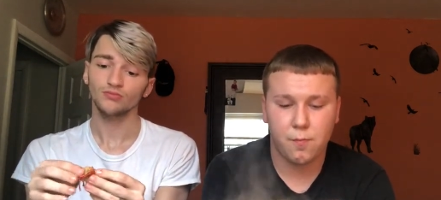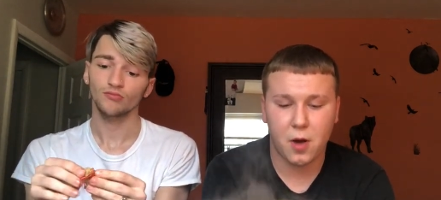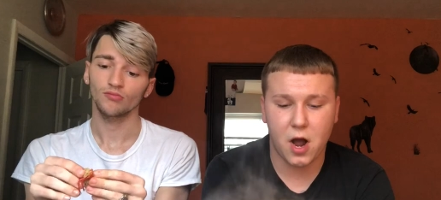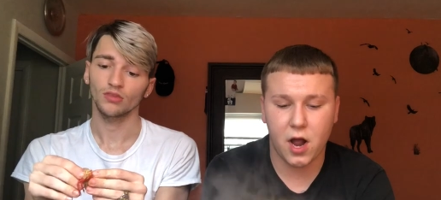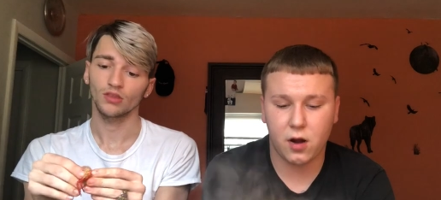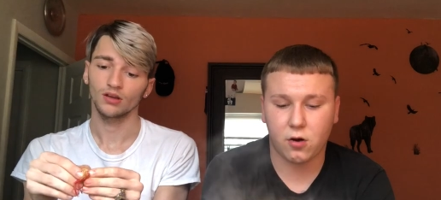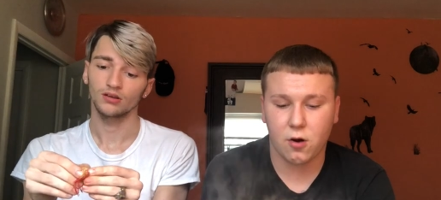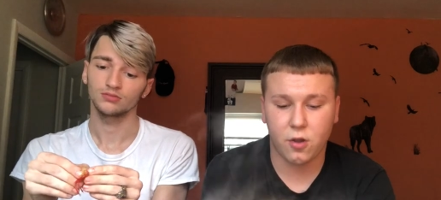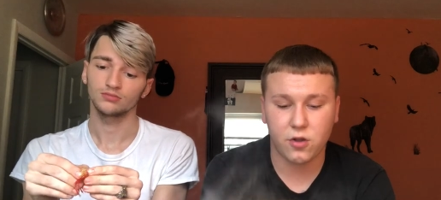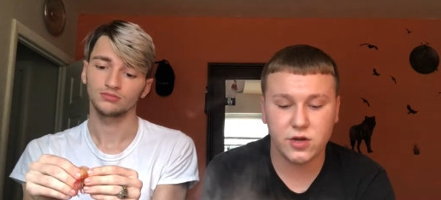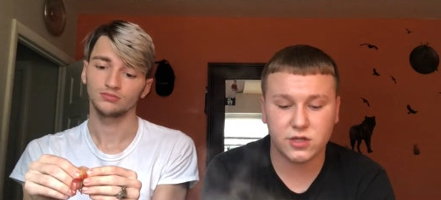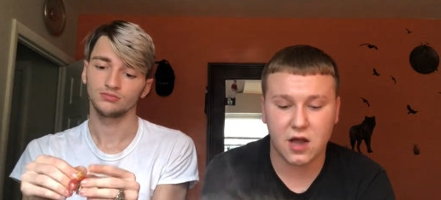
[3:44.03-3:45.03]
Speaker 1: But
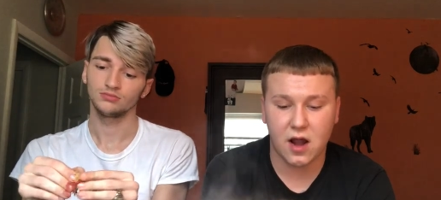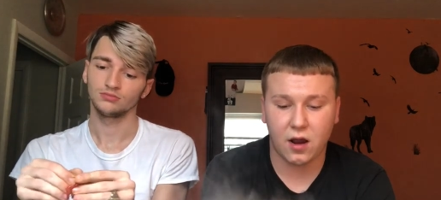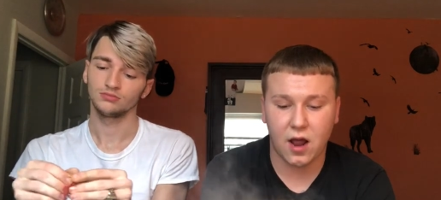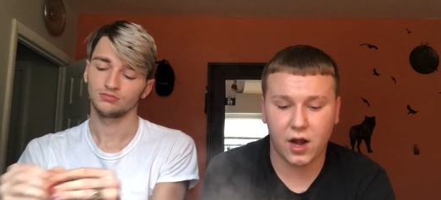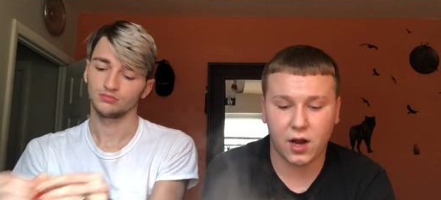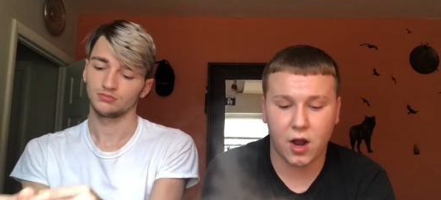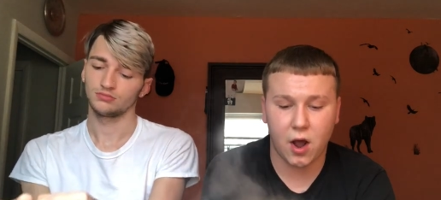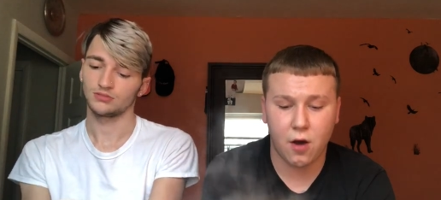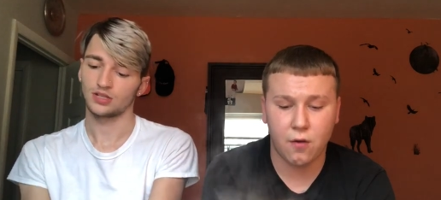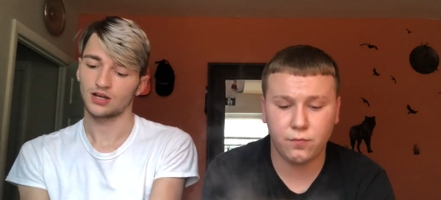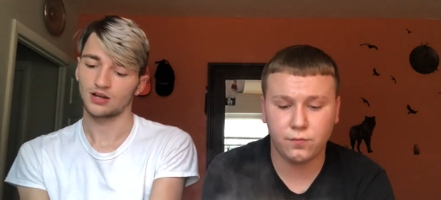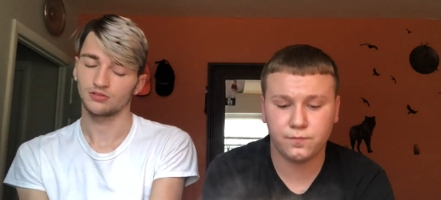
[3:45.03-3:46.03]
girl, you just gotta let it
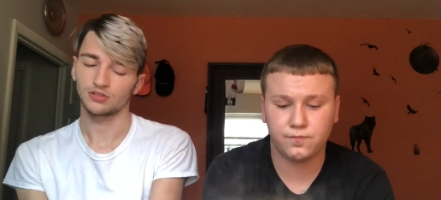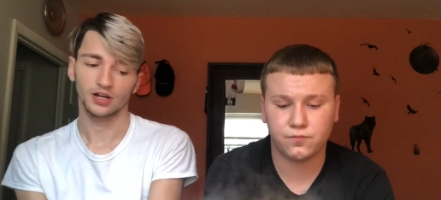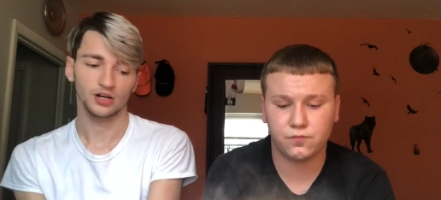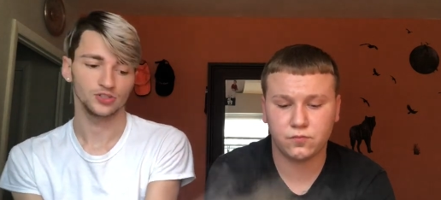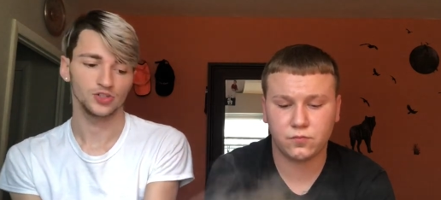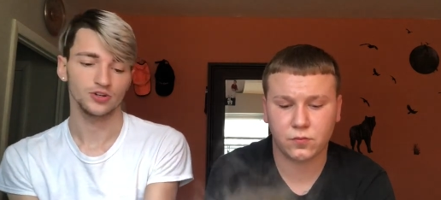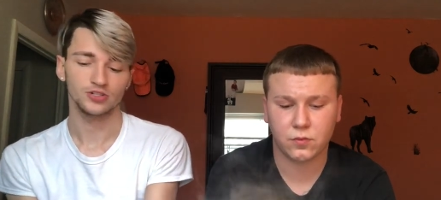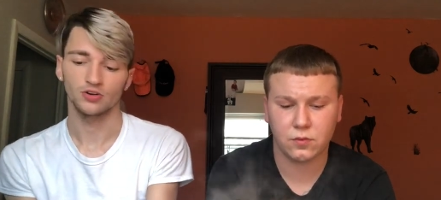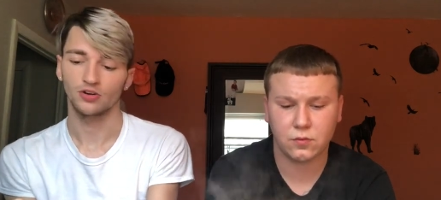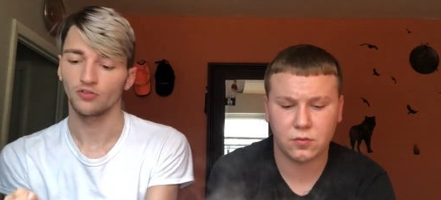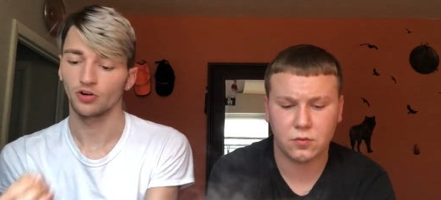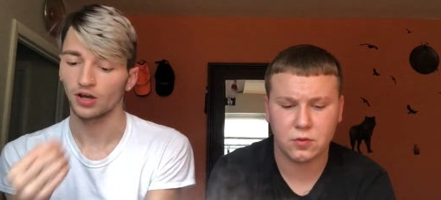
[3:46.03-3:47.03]
go. I don't think I could trust
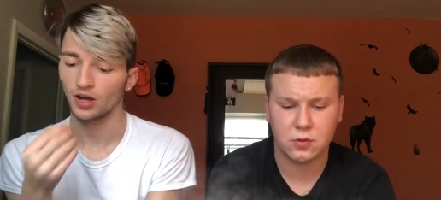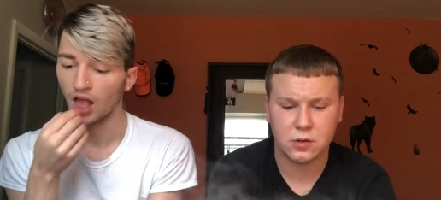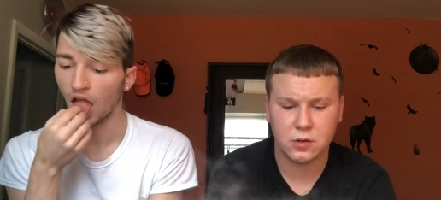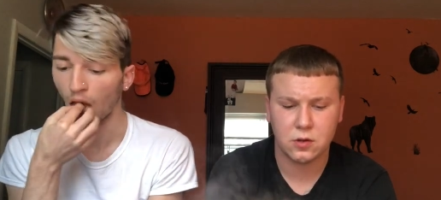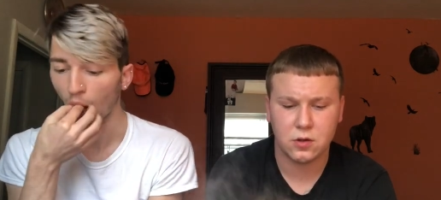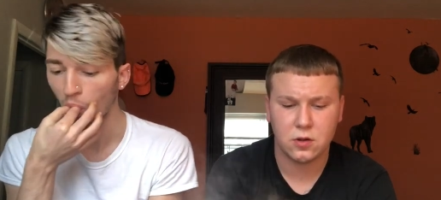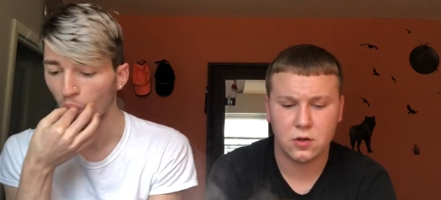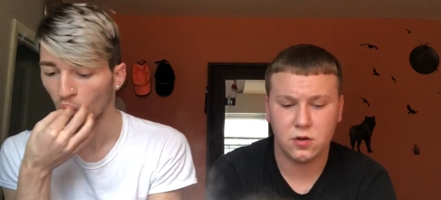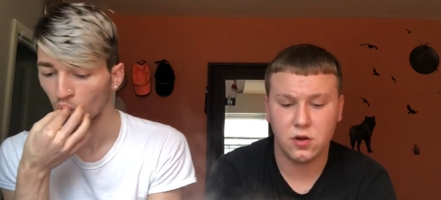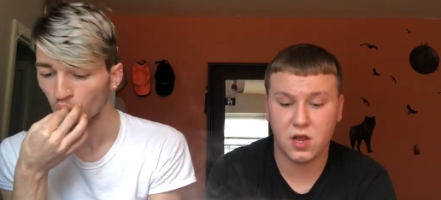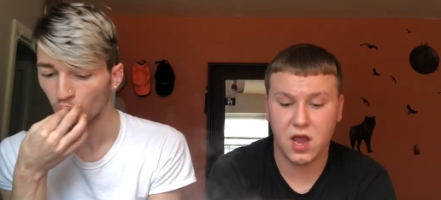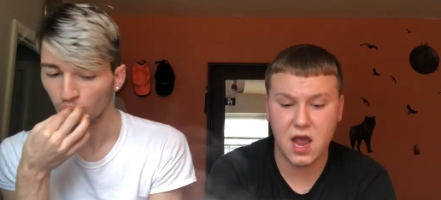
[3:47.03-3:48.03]
her ever again.
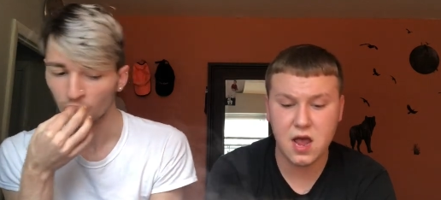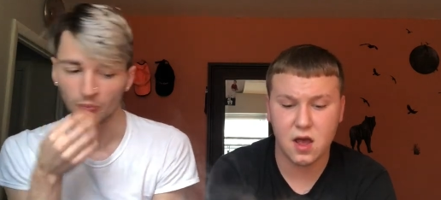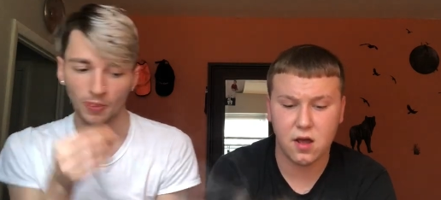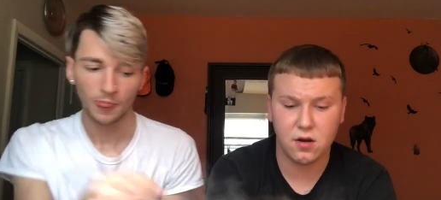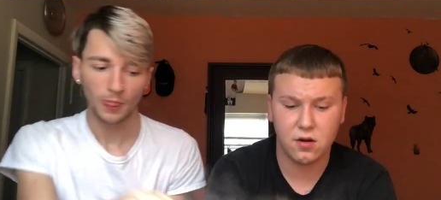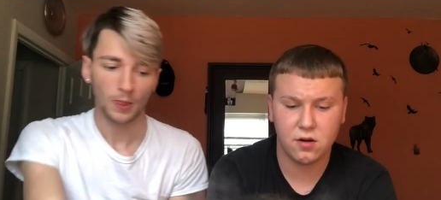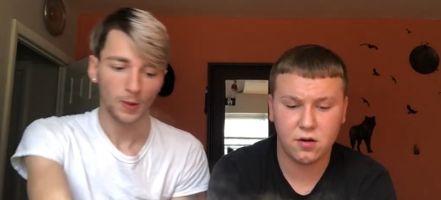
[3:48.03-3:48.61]
You can't.